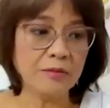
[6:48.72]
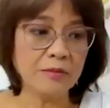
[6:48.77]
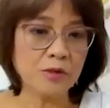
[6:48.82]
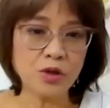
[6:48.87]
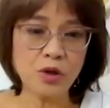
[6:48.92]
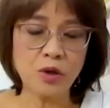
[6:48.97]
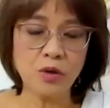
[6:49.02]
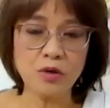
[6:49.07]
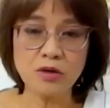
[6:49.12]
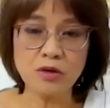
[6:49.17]

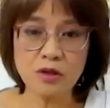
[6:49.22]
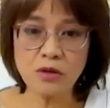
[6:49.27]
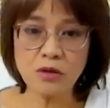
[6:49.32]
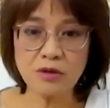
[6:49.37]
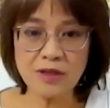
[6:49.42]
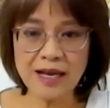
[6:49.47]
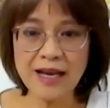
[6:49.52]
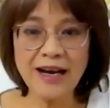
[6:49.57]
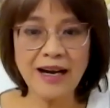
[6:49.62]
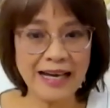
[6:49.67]
So
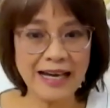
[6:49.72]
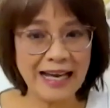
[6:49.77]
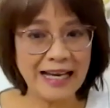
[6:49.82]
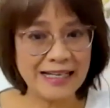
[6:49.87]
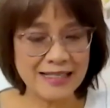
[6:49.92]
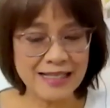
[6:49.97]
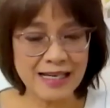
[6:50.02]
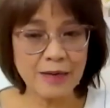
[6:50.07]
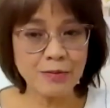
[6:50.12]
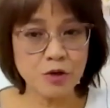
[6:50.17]
there are
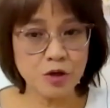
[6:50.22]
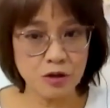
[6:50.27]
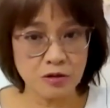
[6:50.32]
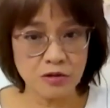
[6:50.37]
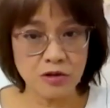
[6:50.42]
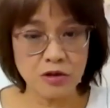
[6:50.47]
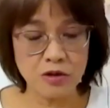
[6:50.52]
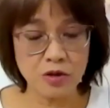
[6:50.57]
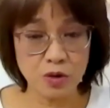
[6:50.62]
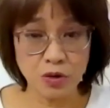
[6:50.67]

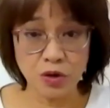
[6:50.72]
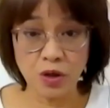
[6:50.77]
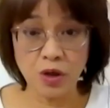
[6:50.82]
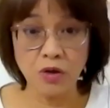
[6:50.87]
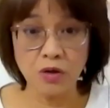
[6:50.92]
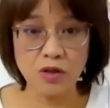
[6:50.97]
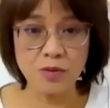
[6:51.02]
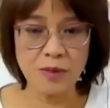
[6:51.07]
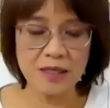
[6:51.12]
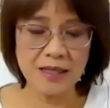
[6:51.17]
exceptions to
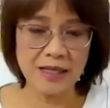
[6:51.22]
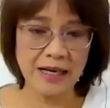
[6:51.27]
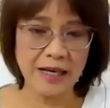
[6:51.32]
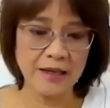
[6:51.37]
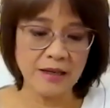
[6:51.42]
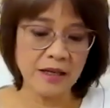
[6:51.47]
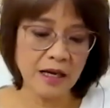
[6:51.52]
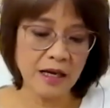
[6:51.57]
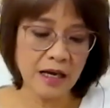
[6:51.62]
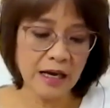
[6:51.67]
those, but
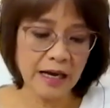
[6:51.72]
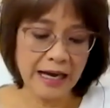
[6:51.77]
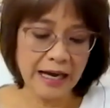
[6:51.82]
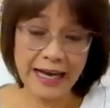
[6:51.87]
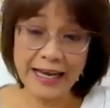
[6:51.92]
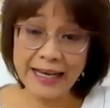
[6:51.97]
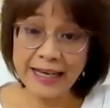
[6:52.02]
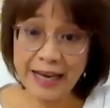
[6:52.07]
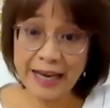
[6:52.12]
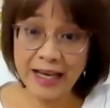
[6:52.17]
then
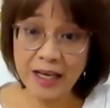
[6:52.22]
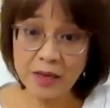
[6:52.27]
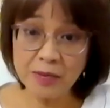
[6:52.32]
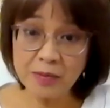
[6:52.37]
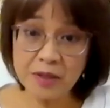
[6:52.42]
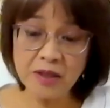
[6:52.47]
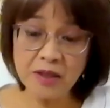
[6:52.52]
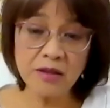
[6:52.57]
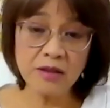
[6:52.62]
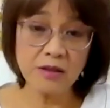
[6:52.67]
ink
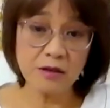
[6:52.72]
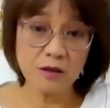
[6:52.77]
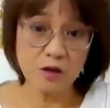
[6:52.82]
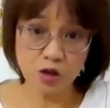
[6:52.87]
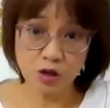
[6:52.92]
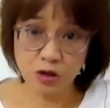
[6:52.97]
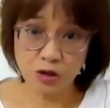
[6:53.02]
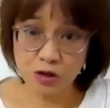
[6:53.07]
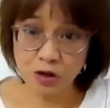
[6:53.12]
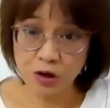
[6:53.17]
element,
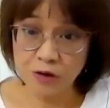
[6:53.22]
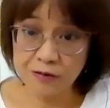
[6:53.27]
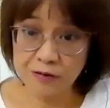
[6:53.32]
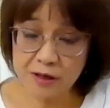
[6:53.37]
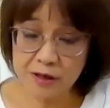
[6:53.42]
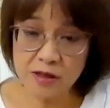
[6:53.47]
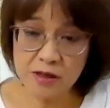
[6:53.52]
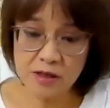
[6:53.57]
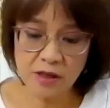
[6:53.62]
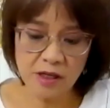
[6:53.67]
the
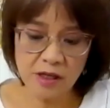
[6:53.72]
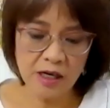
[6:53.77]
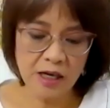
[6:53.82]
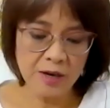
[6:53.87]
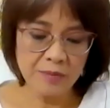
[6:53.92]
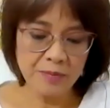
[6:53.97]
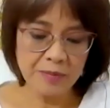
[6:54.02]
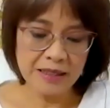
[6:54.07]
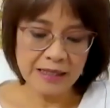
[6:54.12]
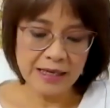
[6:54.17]
surface,
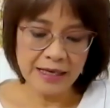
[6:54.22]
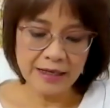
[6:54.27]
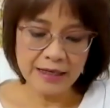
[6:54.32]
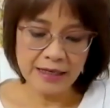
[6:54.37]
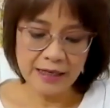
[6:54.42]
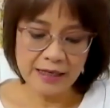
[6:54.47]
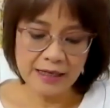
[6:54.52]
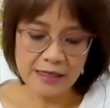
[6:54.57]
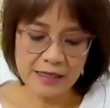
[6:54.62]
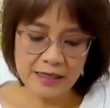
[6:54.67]
but
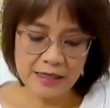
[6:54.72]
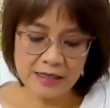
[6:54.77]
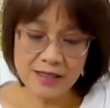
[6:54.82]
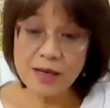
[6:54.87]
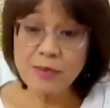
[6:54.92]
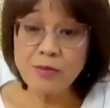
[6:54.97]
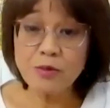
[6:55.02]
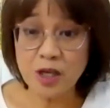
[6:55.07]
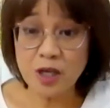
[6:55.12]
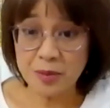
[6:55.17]
then
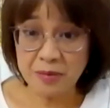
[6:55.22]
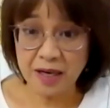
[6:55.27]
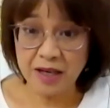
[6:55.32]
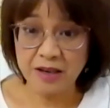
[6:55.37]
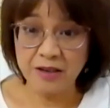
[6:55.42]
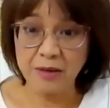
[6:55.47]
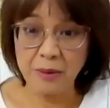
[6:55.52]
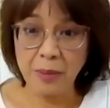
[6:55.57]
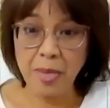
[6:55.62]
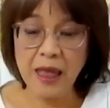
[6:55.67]
subject
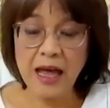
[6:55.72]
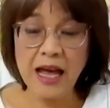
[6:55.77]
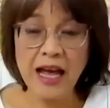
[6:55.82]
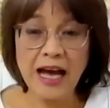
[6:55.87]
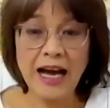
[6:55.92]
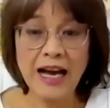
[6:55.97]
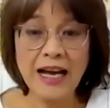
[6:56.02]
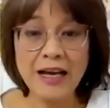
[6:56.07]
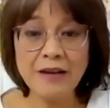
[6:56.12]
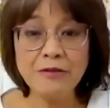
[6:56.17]
matter.
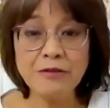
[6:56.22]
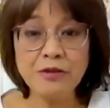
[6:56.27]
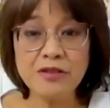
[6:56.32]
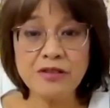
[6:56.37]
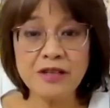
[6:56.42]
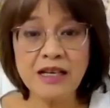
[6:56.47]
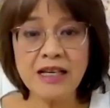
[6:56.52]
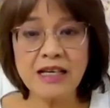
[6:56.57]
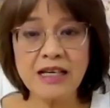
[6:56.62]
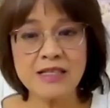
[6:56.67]
I have to
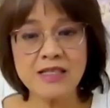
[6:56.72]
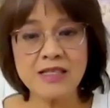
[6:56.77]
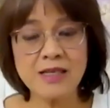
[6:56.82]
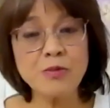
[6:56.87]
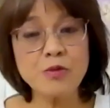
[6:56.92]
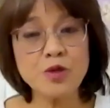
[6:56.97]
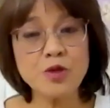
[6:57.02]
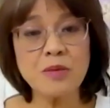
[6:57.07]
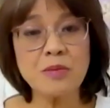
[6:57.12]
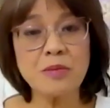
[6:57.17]
say that
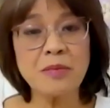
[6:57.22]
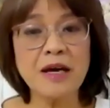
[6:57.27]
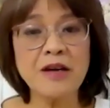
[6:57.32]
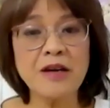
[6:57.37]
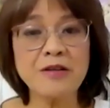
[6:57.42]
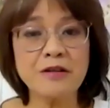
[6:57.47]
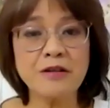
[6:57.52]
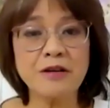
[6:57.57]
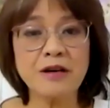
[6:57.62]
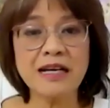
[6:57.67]
subject
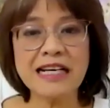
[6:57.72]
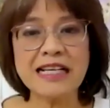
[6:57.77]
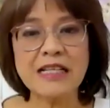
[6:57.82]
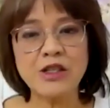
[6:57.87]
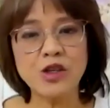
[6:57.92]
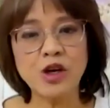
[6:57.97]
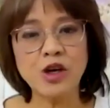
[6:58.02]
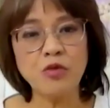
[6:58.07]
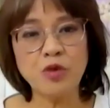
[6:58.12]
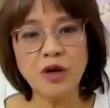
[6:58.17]
matter
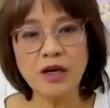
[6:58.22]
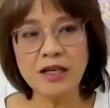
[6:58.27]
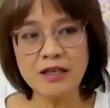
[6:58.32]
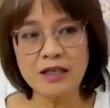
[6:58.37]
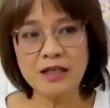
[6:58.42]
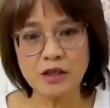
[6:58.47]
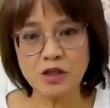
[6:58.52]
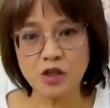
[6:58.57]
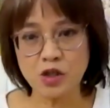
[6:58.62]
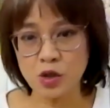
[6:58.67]
is not really
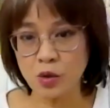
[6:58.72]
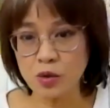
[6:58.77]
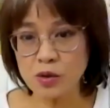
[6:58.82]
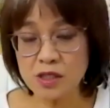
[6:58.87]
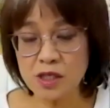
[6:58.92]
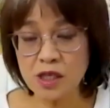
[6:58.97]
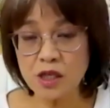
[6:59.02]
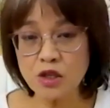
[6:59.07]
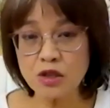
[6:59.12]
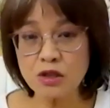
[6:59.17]
the
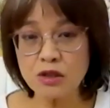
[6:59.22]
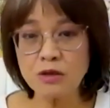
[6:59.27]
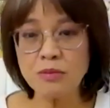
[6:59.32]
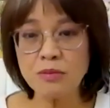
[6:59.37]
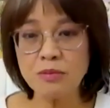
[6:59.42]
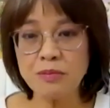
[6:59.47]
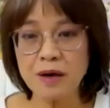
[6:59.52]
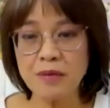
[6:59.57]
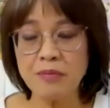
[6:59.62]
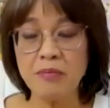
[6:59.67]

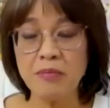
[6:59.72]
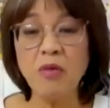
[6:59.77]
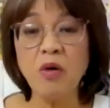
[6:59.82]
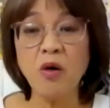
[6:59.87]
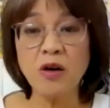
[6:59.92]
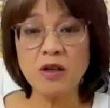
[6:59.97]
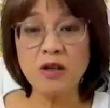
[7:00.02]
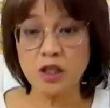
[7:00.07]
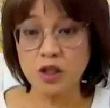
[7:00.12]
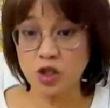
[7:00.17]
association, but
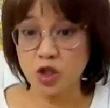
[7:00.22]
more the